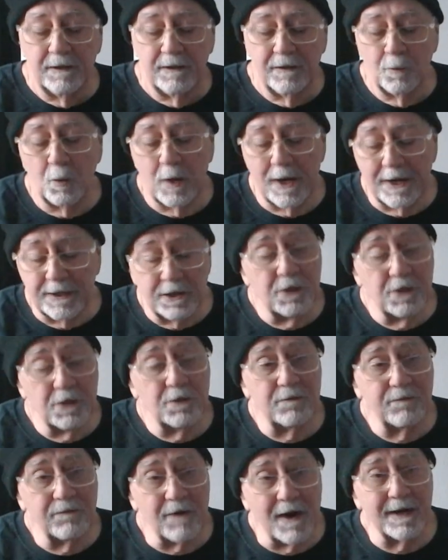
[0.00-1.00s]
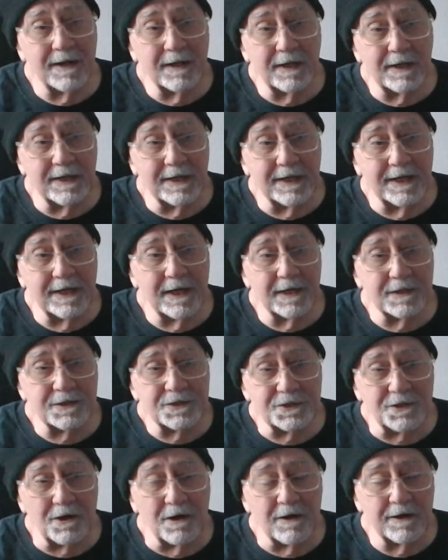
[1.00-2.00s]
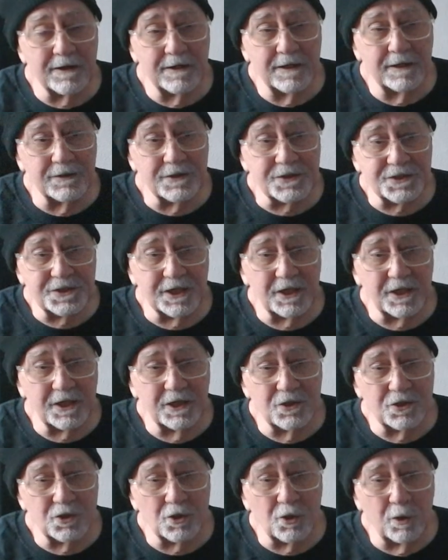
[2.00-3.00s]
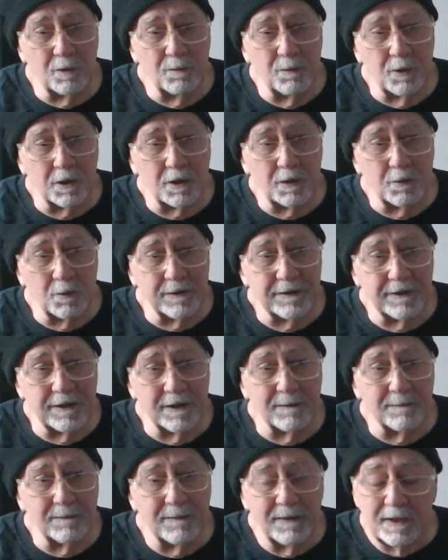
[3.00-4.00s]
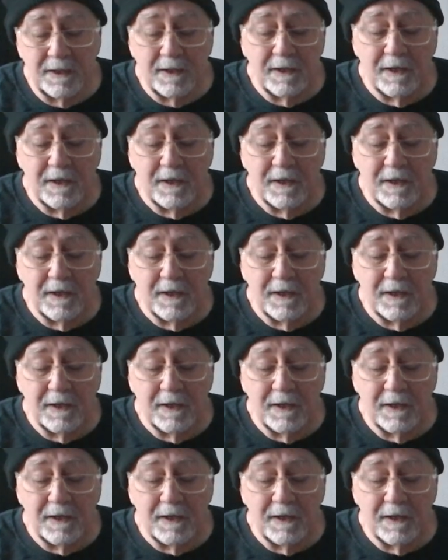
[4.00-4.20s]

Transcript: when you finally get started in the stick control book with him,